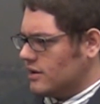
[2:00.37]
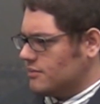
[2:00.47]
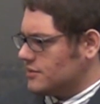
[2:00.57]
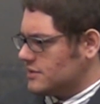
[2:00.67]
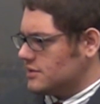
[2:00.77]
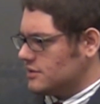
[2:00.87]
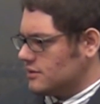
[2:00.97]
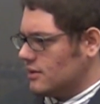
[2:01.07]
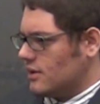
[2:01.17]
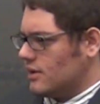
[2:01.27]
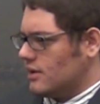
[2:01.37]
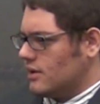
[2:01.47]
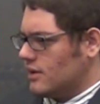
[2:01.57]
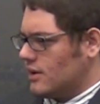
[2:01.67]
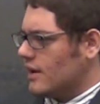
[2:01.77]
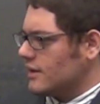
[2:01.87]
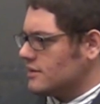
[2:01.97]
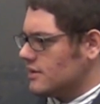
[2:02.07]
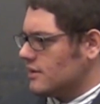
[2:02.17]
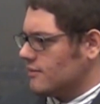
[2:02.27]
any position I
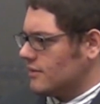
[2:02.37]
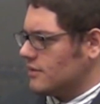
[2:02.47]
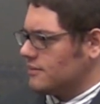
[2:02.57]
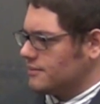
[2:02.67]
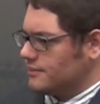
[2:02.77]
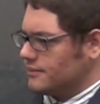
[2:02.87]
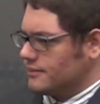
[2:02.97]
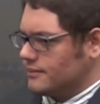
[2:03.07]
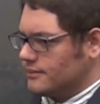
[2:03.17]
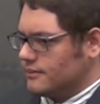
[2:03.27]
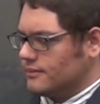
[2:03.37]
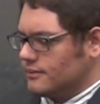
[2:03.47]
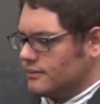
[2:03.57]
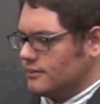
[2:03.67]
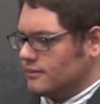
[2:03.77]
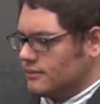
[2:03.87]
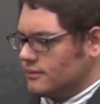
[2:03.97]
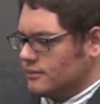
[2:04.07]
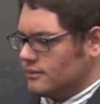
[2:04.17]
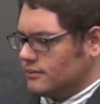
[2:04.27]
can take. You know.
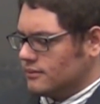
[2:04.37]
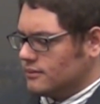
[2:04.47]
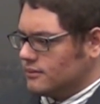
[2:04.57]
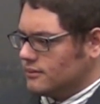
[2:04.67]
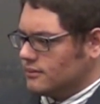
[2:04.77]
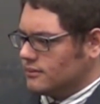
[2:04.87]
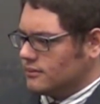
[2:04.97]
When you mention you're